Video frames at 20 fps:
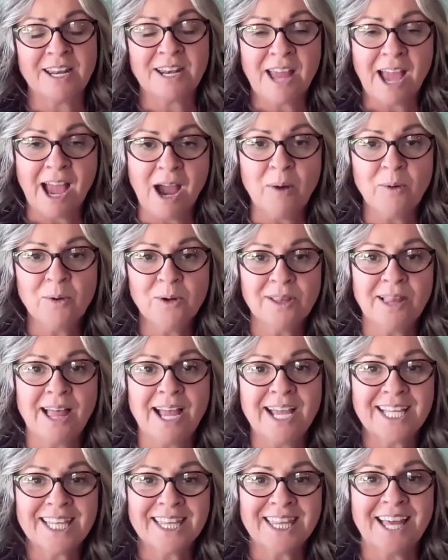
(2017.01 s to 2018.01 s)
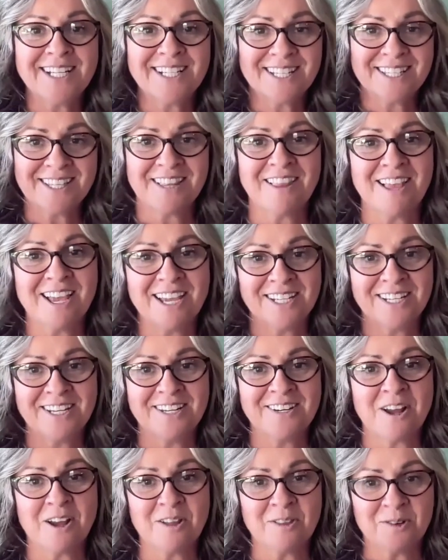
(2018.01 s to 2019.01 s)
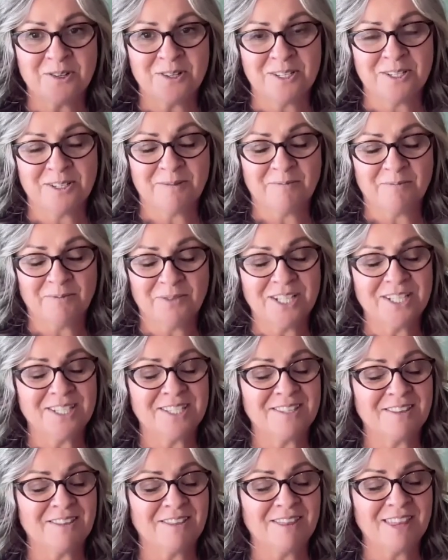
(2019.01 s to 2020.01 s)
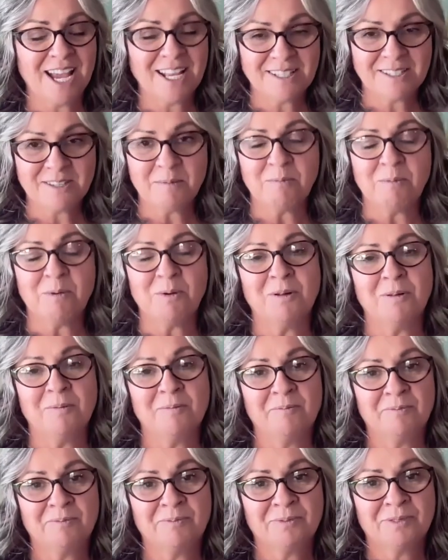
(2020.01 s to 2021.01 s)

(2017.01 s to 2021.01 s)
and our light lights the light in others. It's that simple.